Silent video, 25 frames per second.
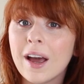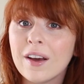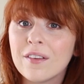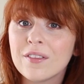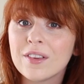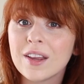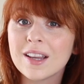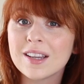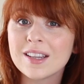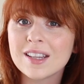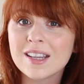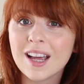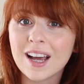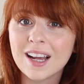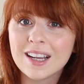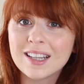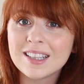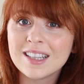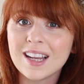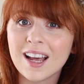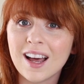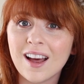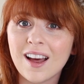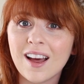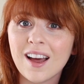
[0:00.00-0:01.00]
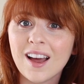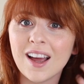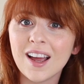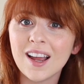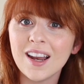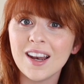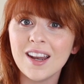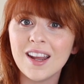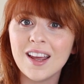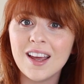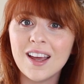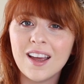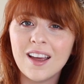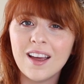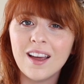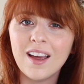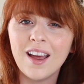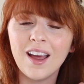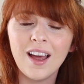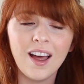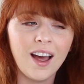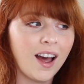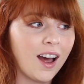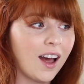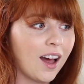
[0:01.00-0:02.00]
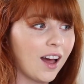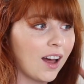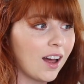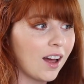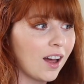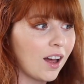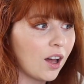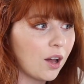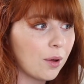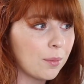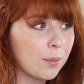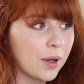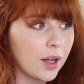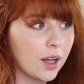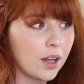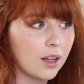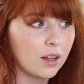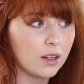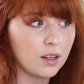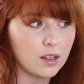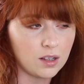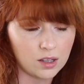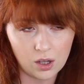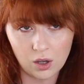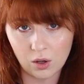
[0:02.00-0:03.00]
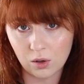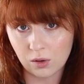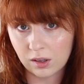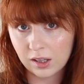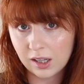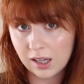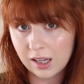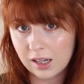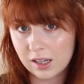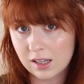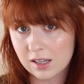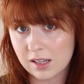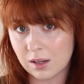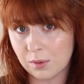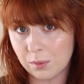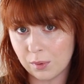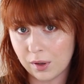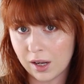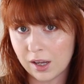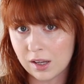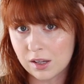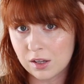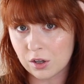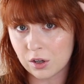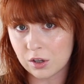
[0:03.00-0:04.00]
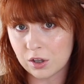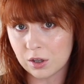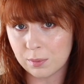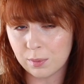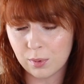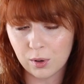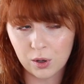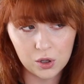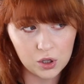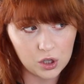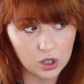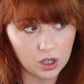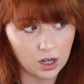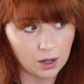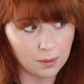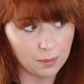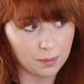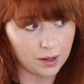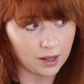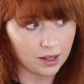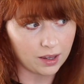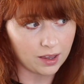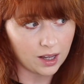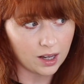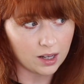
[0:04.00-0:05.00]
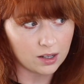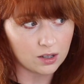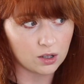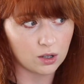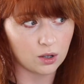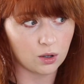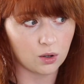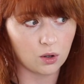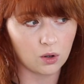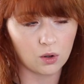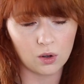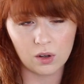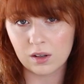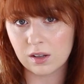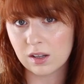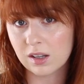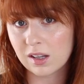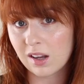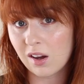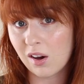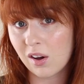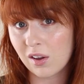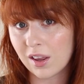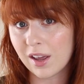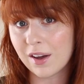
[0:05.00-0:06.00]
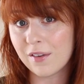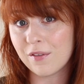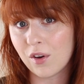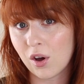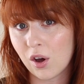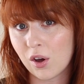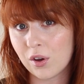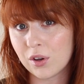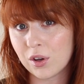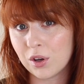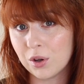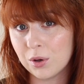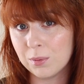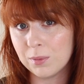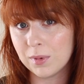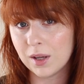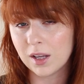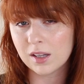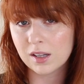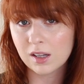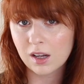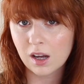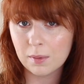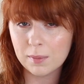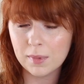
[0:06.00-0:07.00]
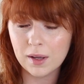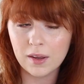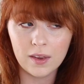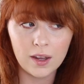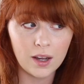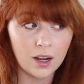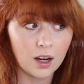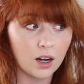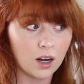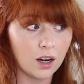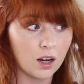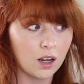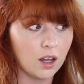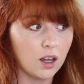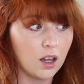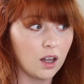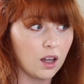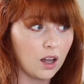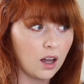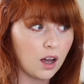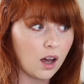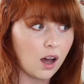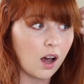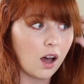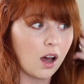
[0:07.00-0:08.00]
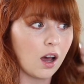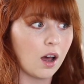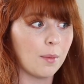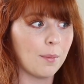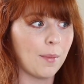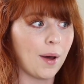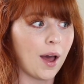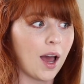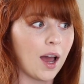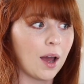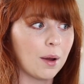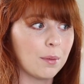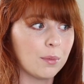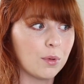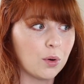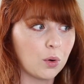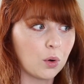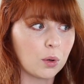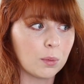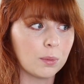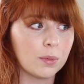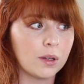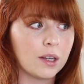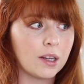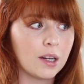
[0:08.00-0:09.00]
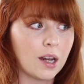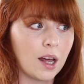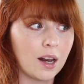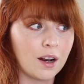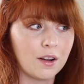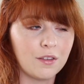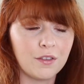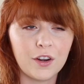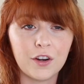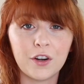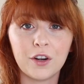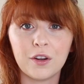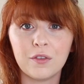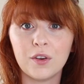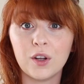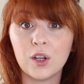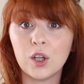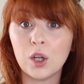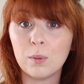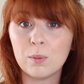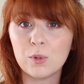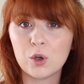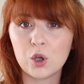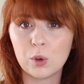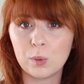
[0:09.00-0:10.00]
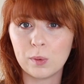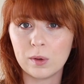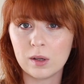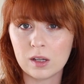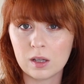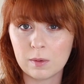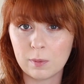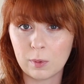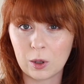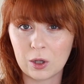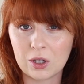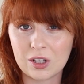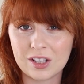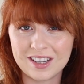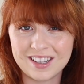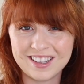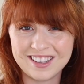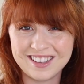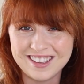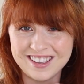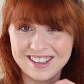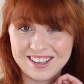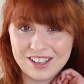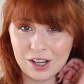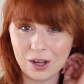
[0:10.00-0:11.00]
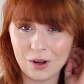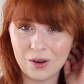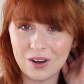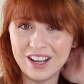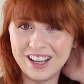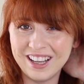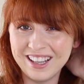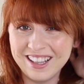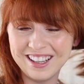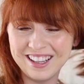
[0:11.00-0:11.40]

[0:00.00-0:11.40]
have that side done. So you can kind of see when I start to push it up like that too, you can see all that volume that's come in there. I'm normally not a very voluptuous person, so